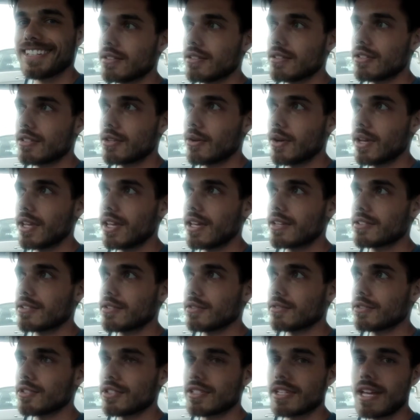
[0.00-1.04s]
So I guess
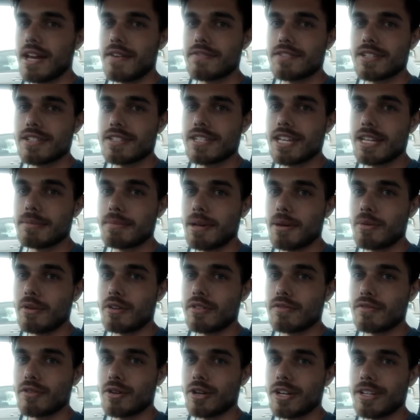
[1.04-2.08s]
you'll just have to take my word
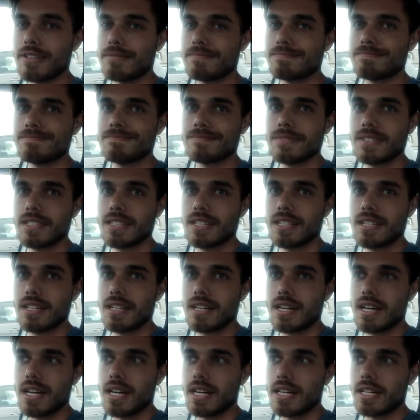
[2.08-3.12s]
for it.
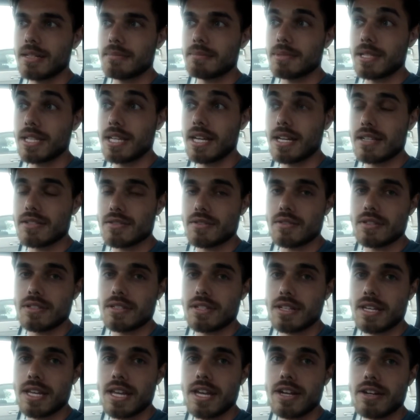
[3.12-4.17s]
Um, but yeah, so the
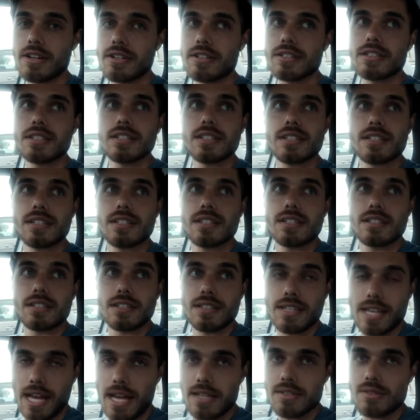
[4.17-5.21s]
Dunguaire
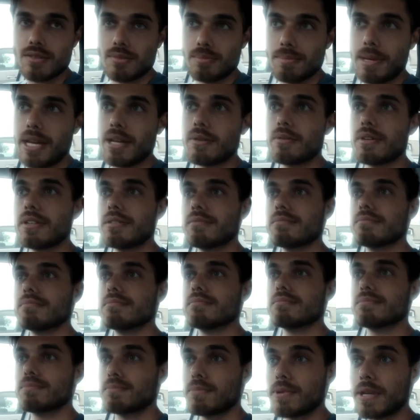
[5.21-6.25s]
Castle Banquet,
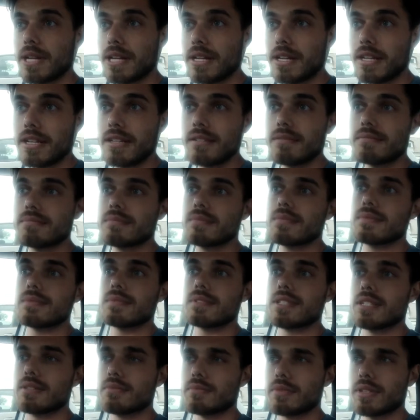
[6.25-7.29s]
pretty neat.
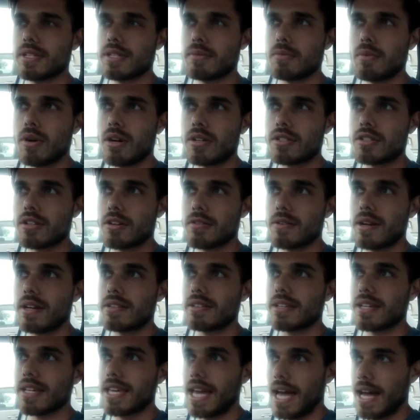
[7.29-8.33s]
Didn't really wander around
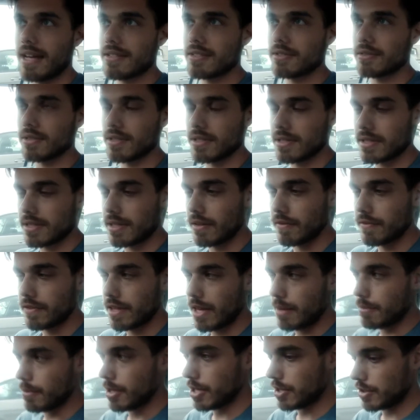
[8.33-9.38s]
the castle itself
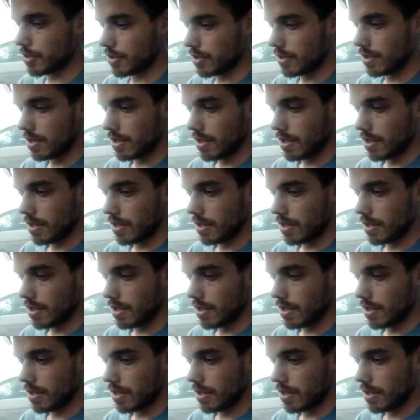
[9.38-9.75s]
that much.